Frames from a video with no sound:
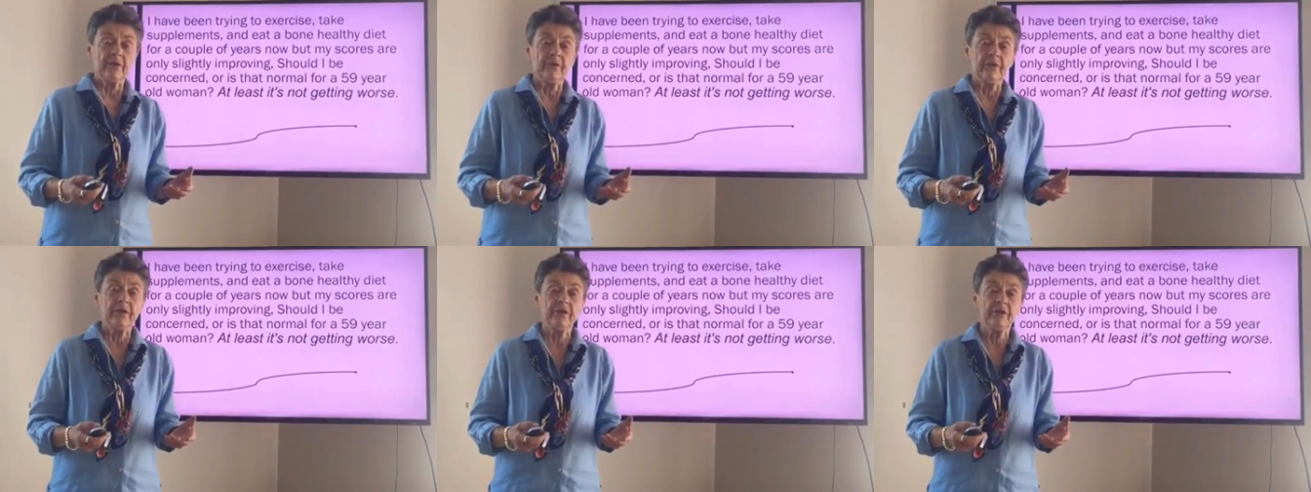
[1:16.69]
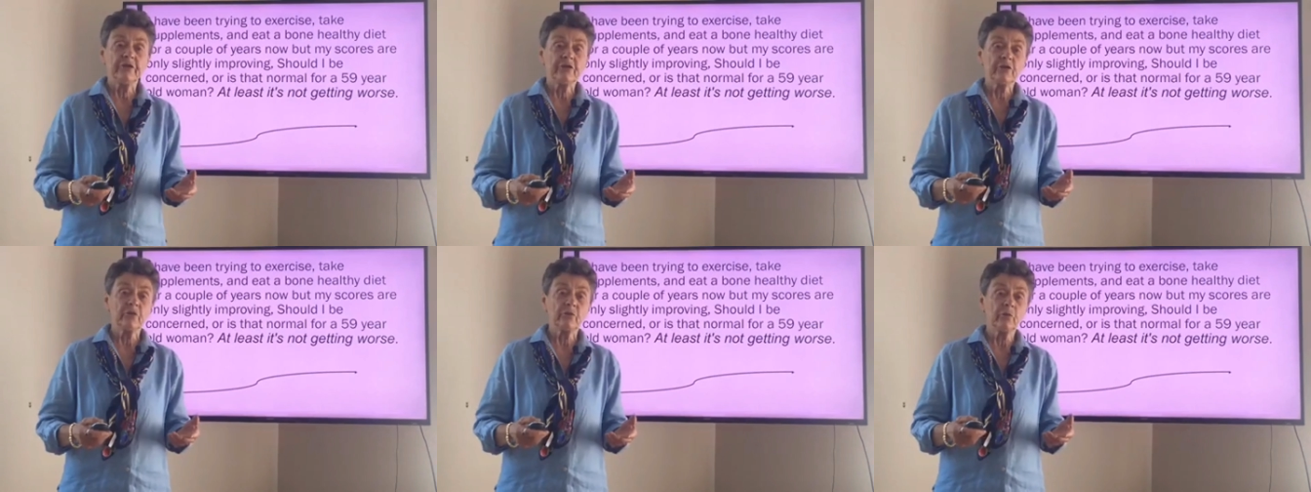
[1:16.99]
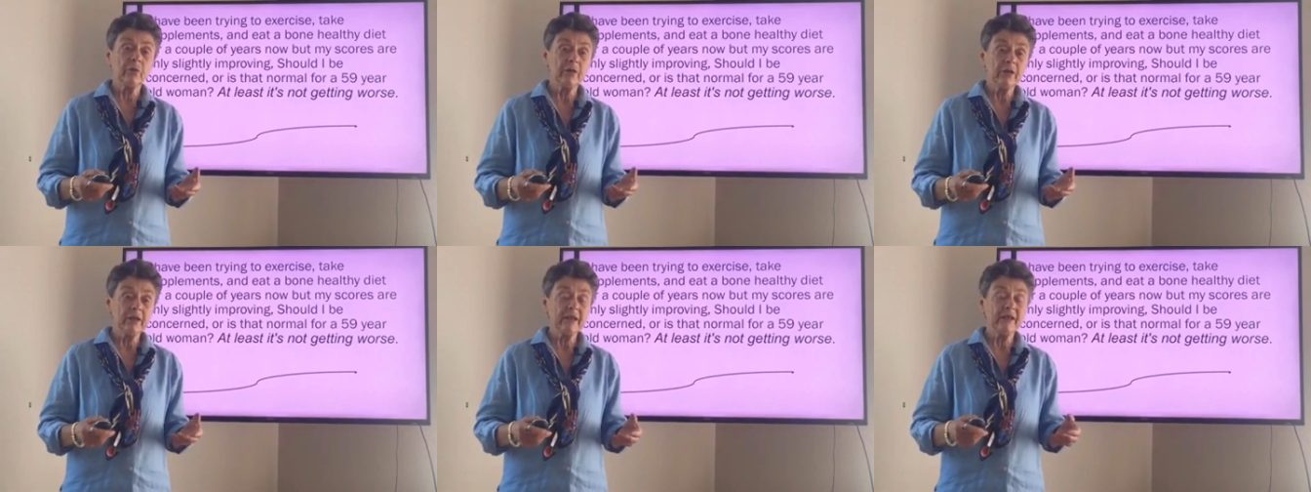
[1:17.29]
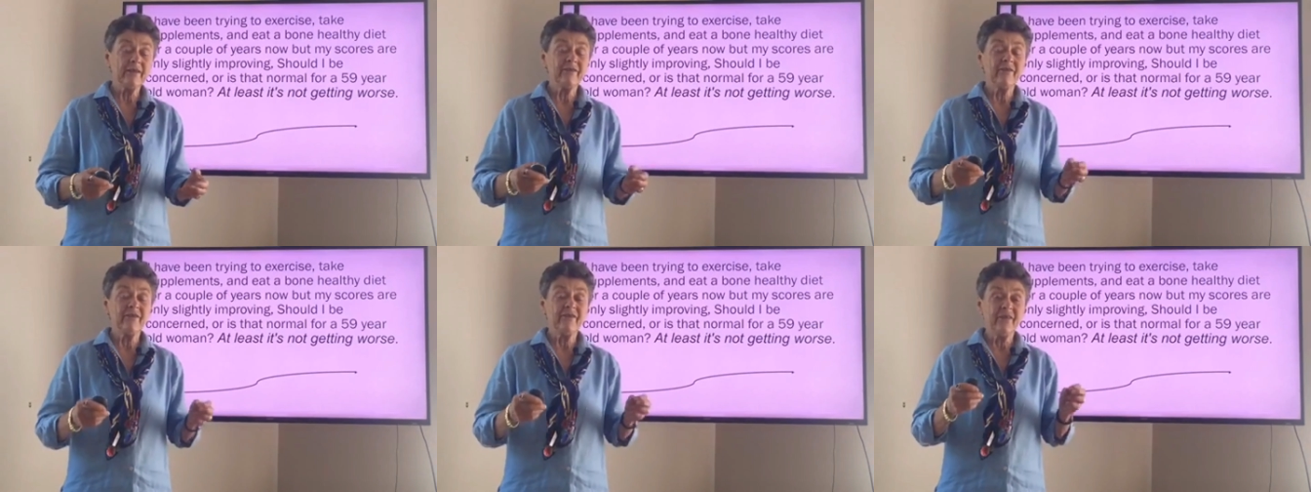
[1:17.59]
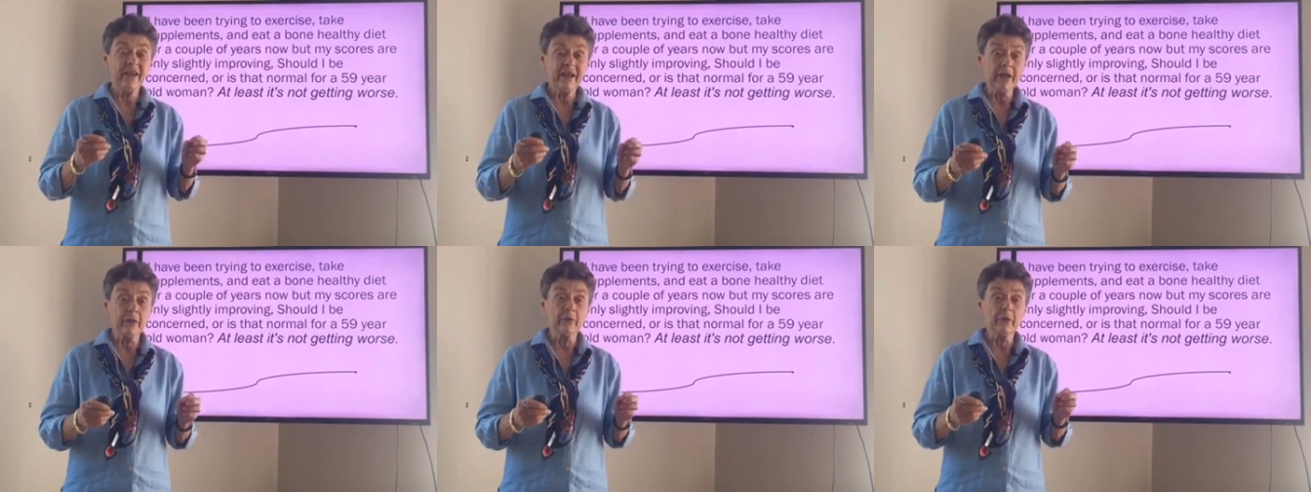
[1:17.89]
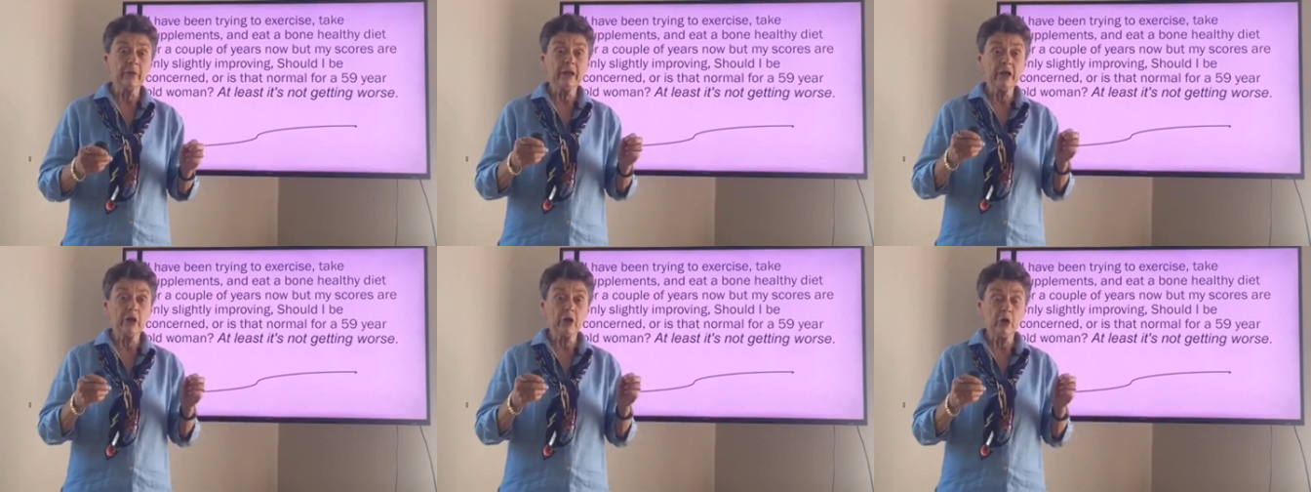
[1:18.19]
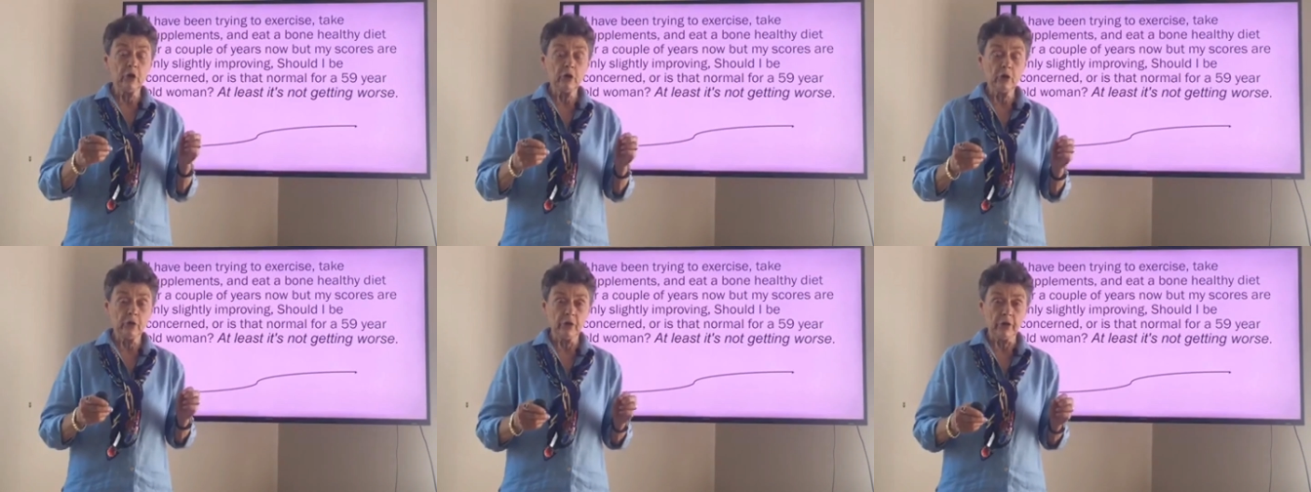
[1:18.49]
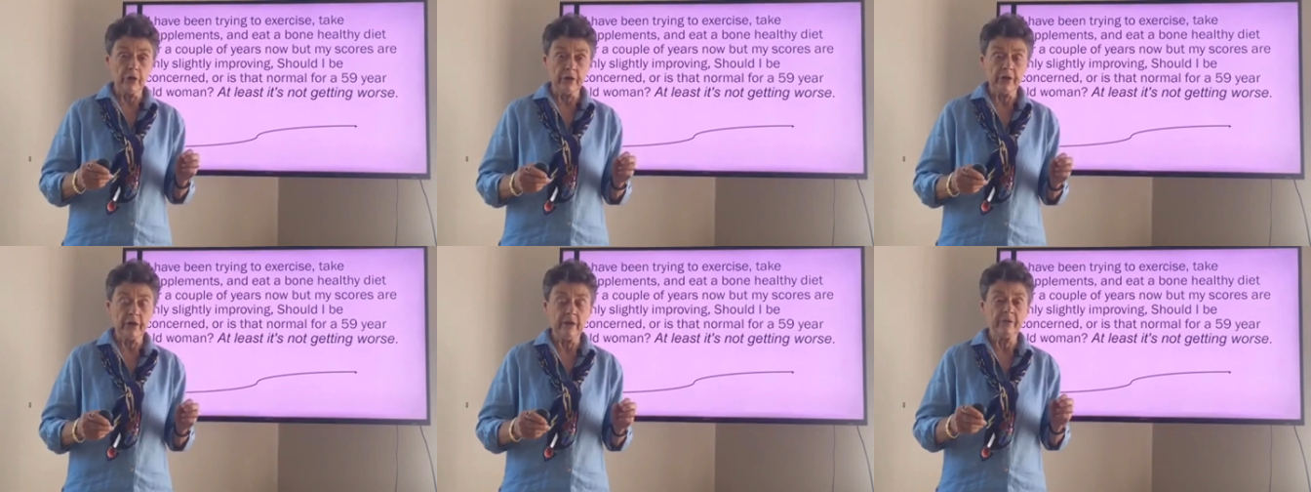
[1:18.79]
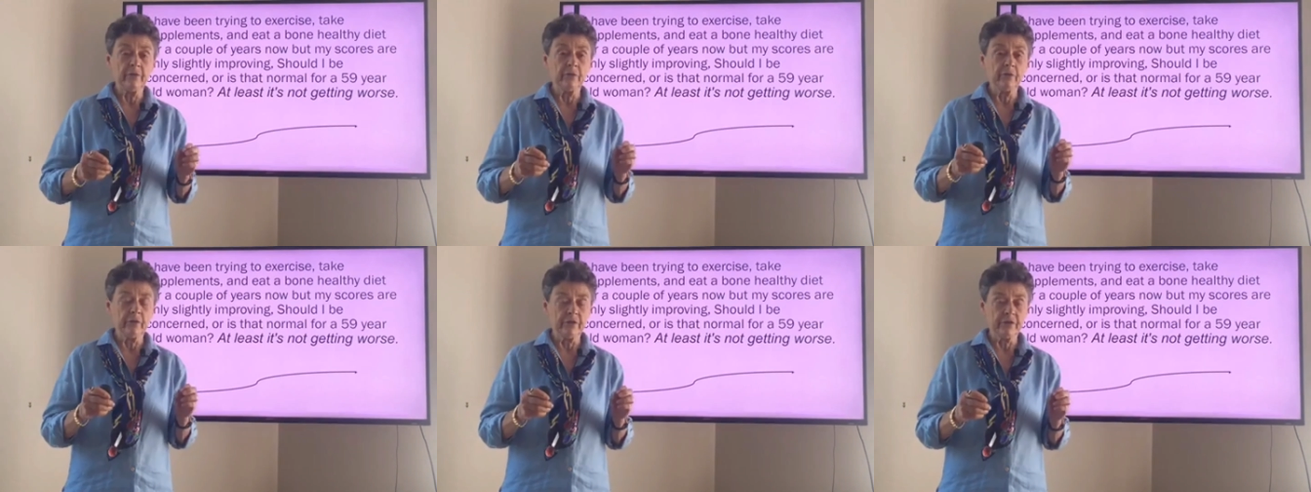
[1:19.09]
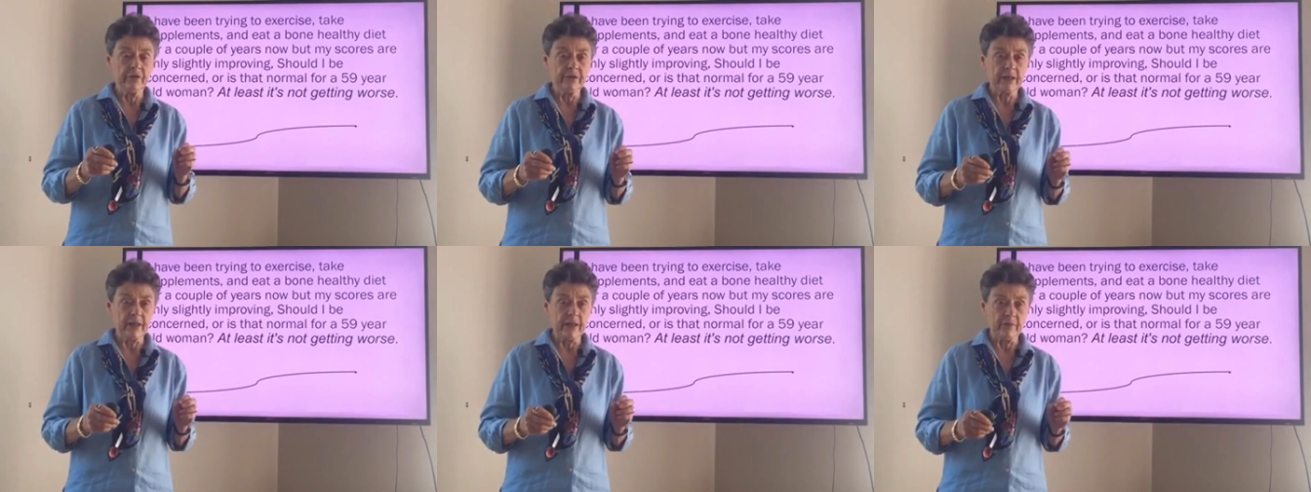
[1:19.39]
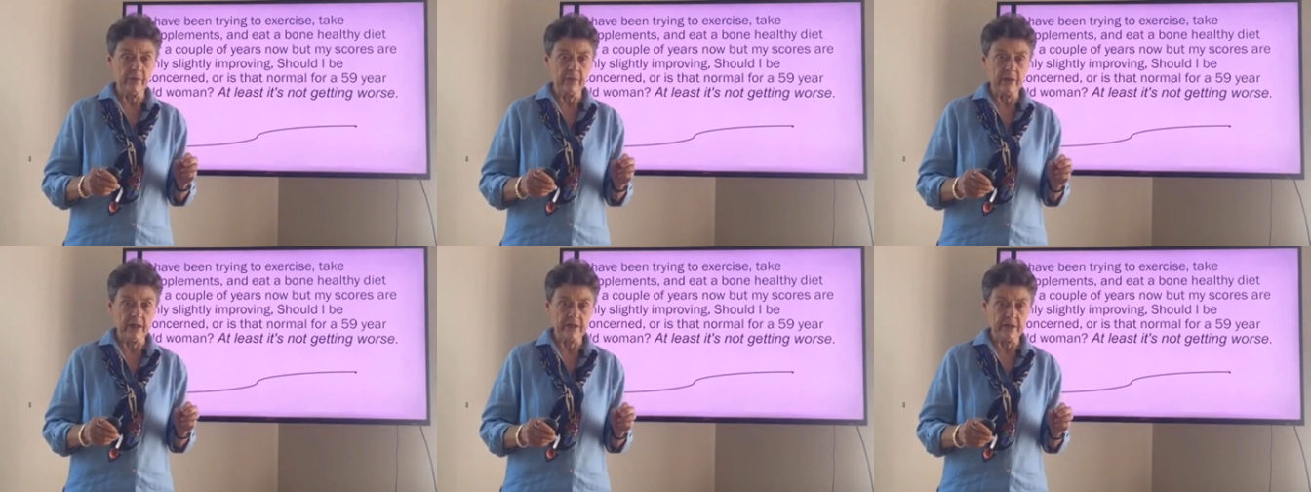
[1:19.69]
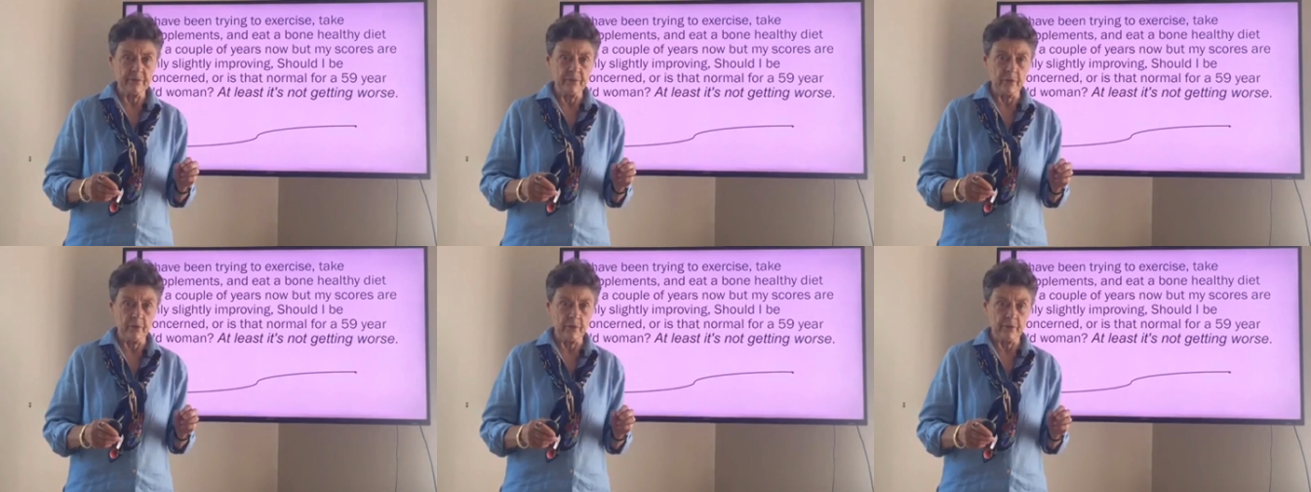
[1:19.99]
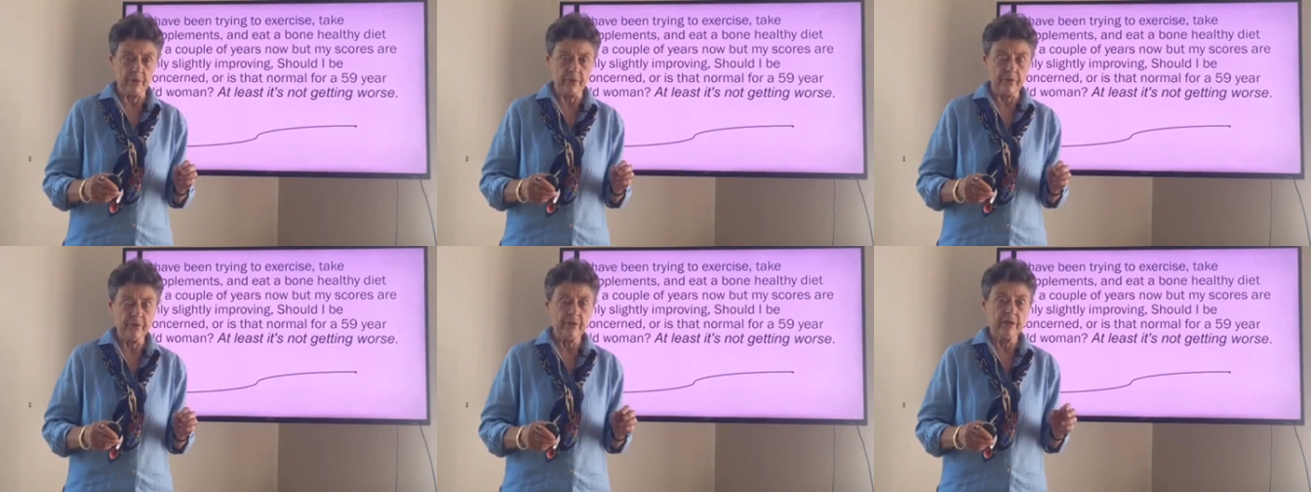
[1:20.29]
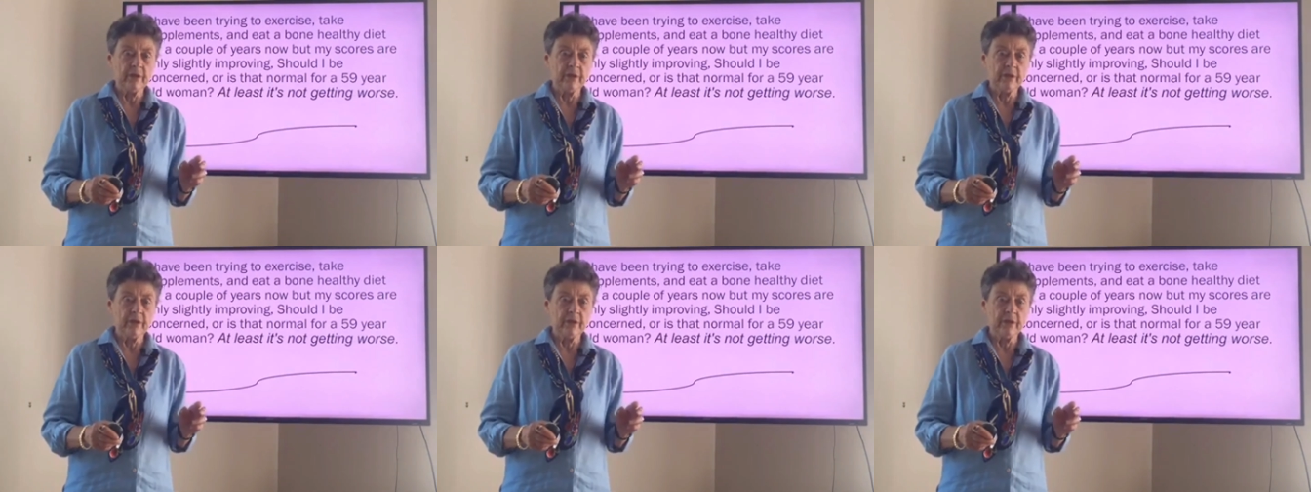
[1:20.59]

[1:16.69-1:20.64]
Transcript: that it's really very good if you can stabilize bone.